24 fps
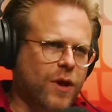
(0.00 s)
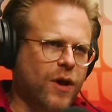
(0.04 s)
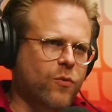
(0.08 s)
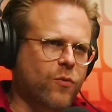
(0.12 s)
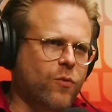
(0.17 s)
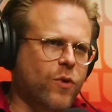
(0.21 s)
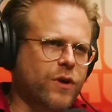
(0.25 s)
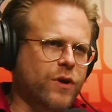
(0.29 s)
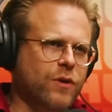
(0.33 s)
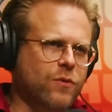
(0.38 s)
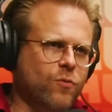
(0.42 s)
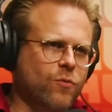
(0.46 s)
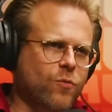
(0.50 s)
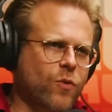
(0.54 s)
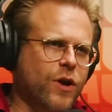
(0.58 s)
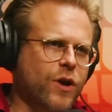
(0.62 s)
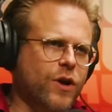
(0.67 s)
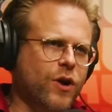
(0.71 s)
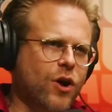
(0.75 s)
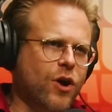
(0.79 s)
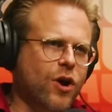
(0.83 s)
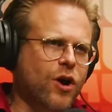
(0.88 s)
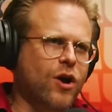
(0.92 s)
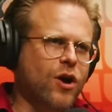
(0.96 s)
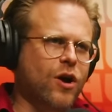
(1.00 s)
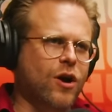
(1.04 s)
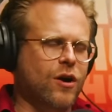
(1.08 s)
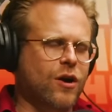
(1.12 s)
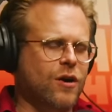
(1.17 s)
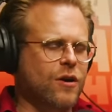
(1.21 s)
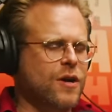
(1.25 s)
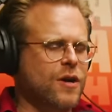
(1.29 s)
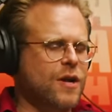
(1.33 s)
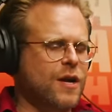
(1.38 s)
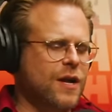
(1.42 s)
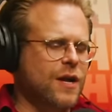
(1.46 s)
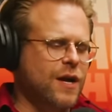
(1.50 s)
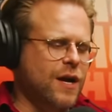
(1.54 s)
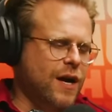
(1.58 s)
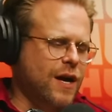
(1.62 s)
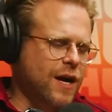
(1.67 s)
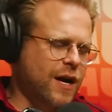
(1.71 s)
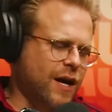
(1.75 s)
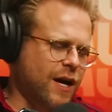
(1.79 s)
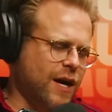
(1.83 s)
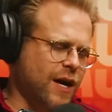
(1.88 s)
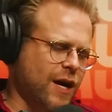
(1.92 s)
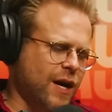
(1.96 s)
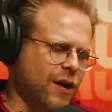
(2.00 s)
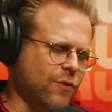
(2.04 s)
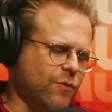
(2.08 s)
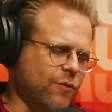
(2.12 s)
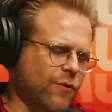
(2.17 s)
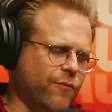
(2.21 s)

Like, what what are uh,